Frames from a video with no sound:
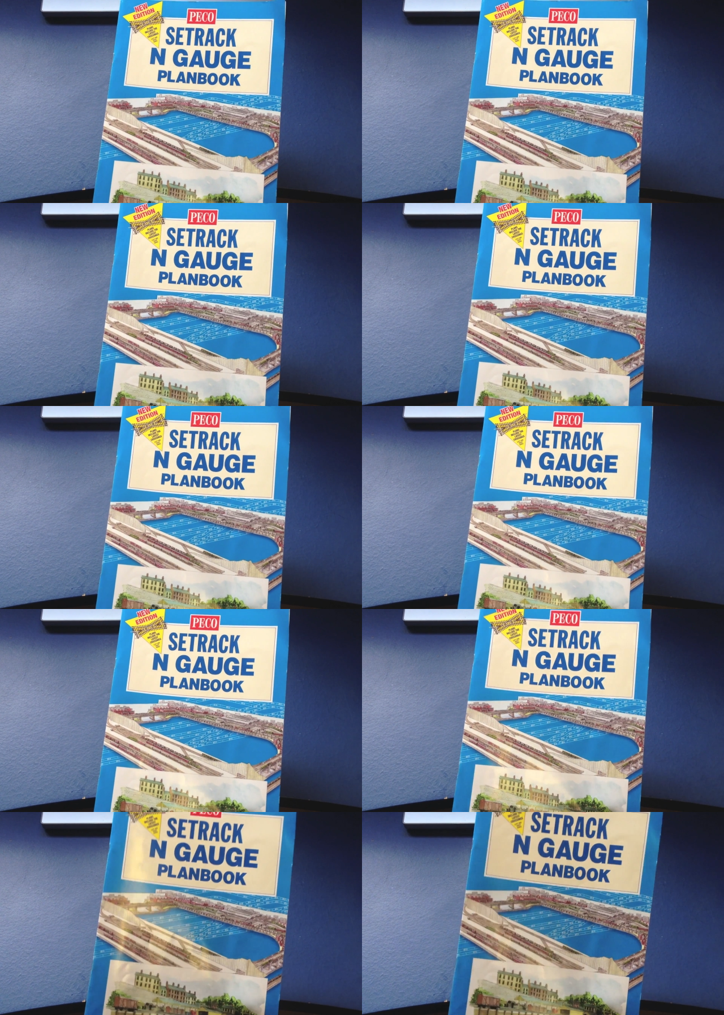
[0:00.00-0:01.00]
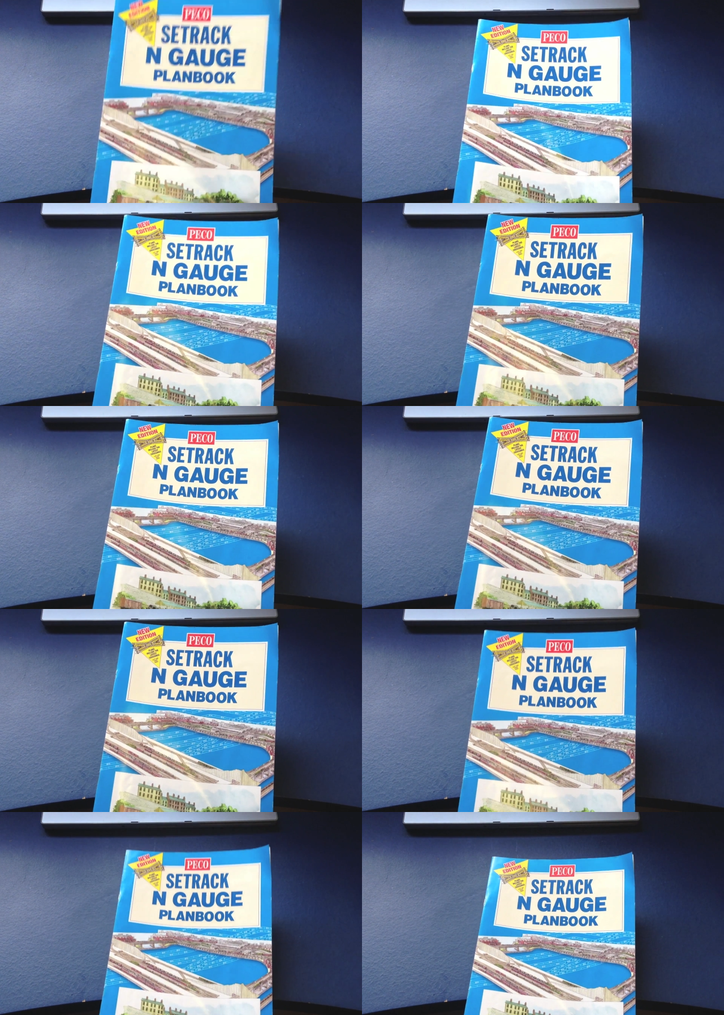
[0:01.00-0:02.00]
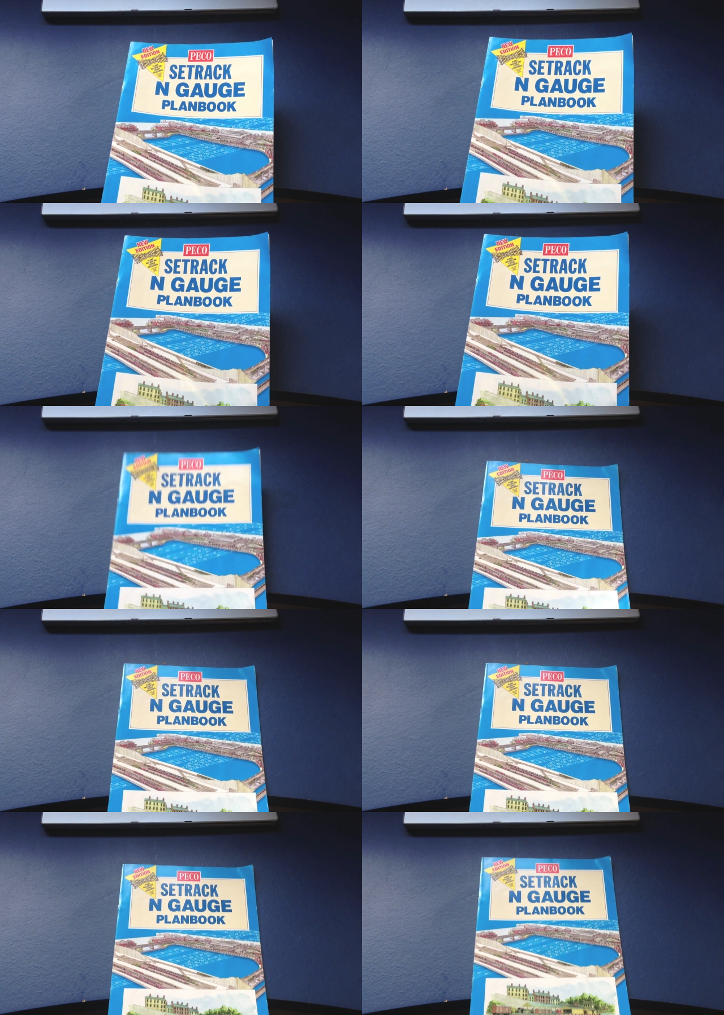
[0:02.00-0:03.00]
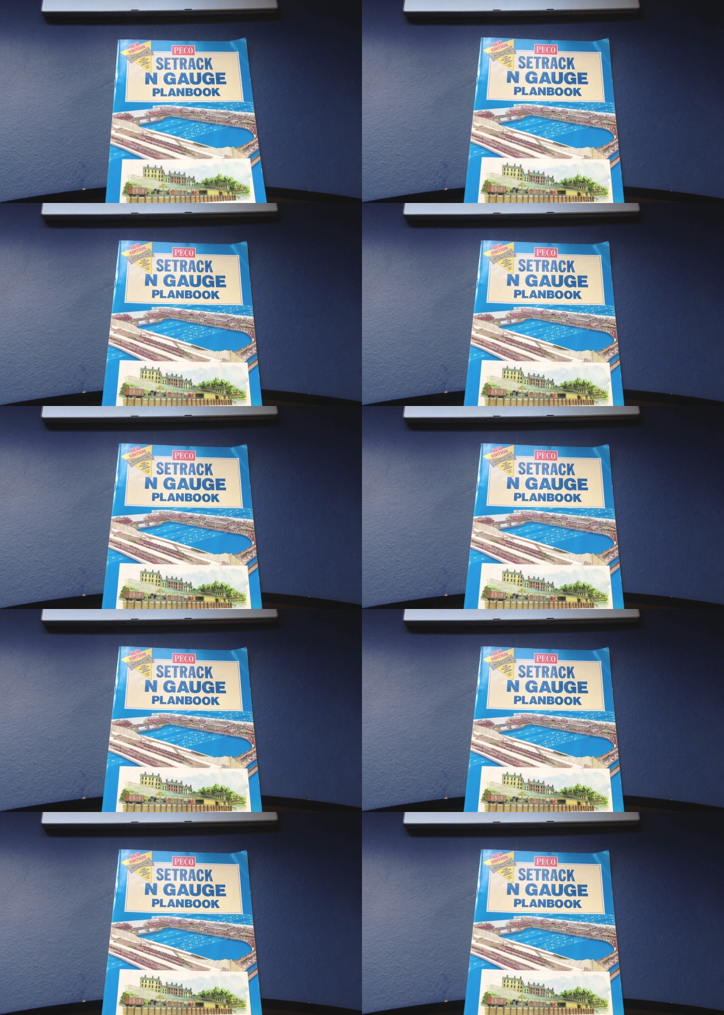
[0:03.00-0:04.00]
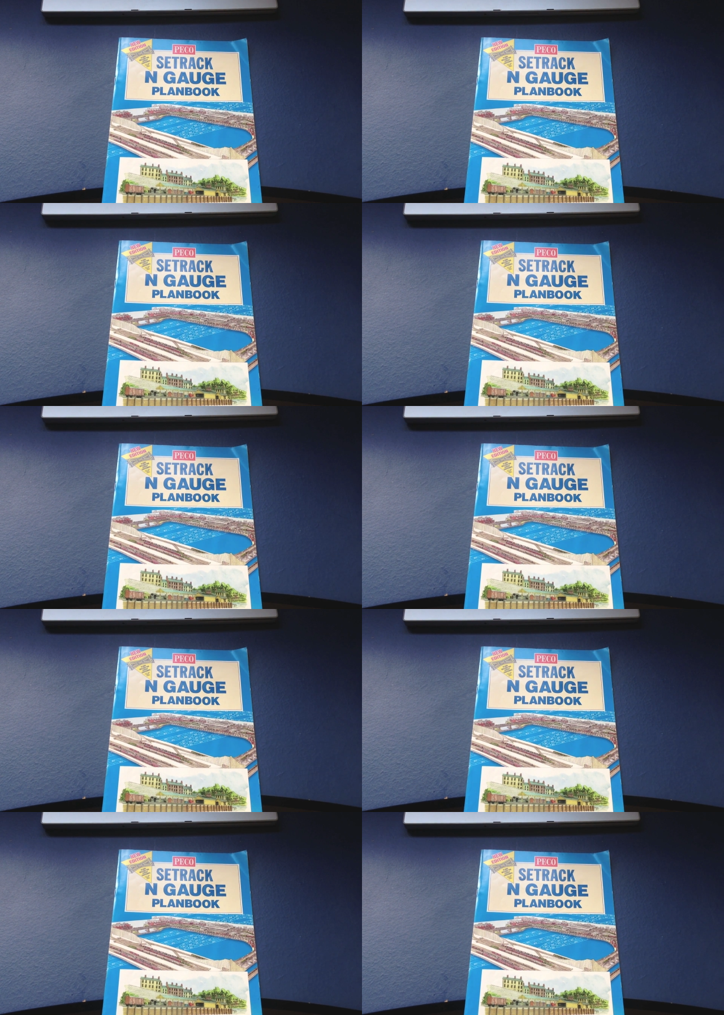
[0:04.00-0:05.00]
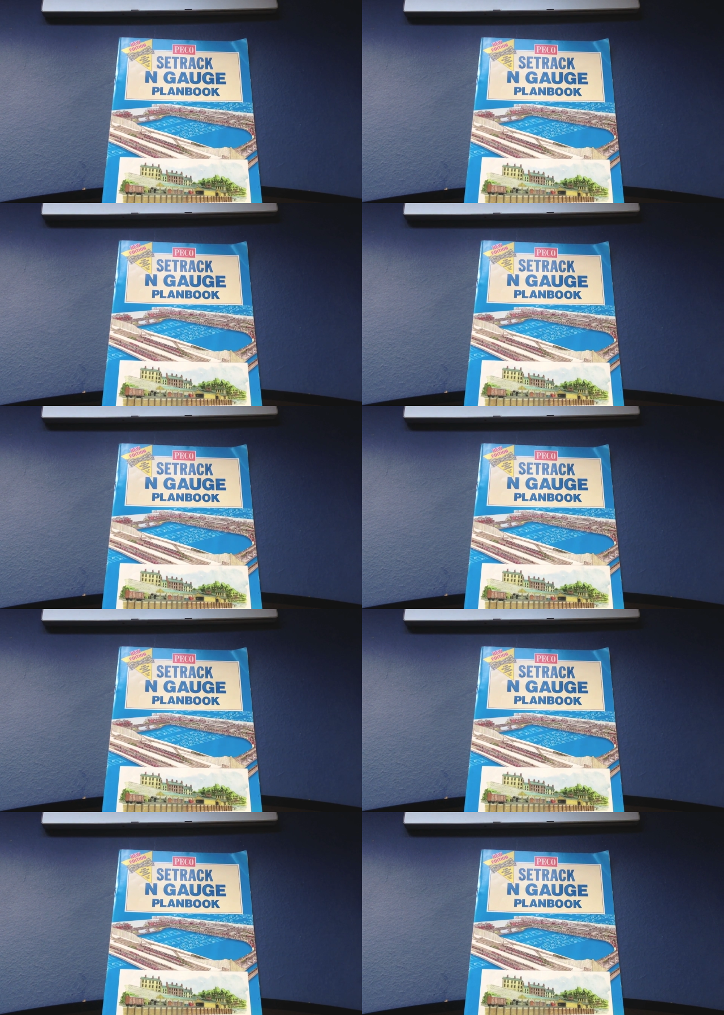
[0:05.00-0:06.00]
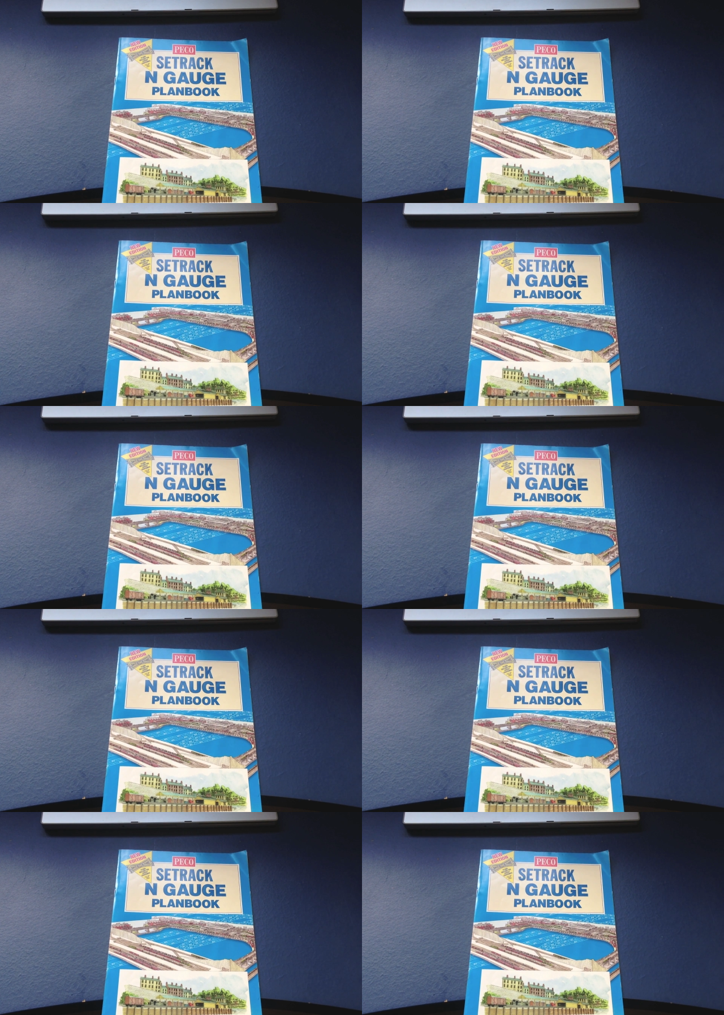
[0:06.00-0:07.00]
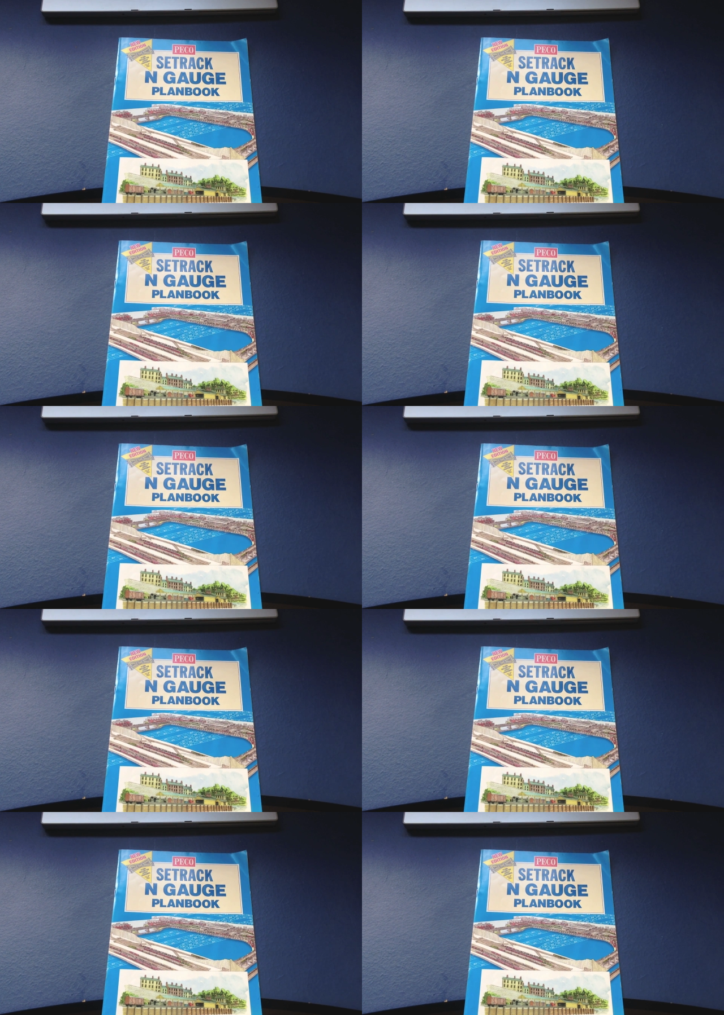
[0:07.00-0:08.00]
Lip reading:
[unreadable: no face in view]